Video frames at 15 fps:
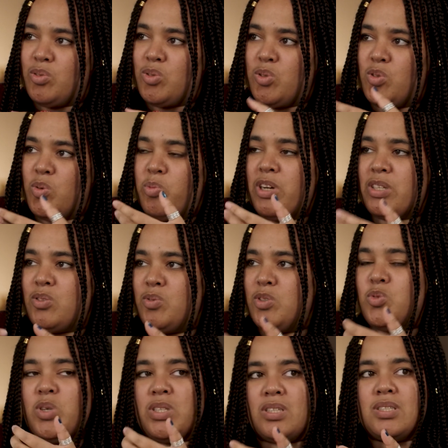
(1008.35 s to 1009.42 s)
so the practice of
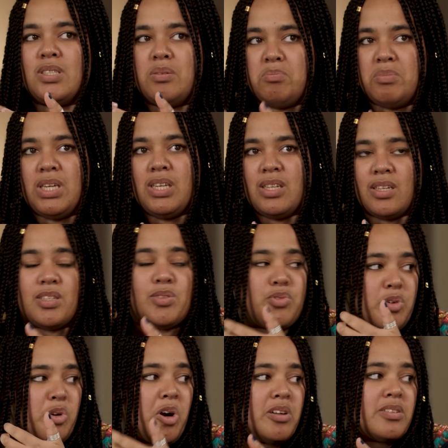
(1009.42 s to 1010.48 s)
which, what does it mean in
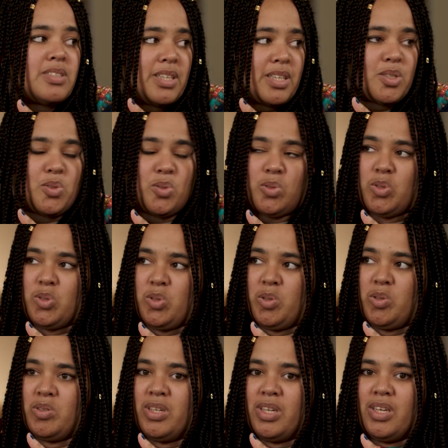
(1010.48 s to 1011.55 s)
different contexts
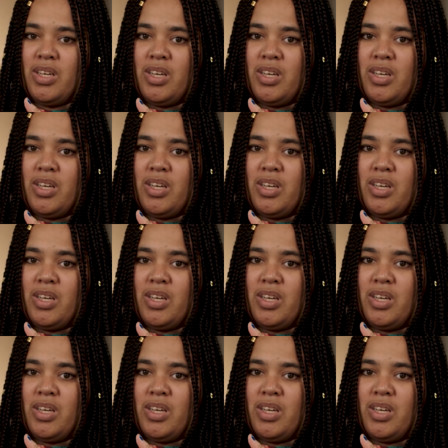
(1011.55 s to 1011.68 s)
also,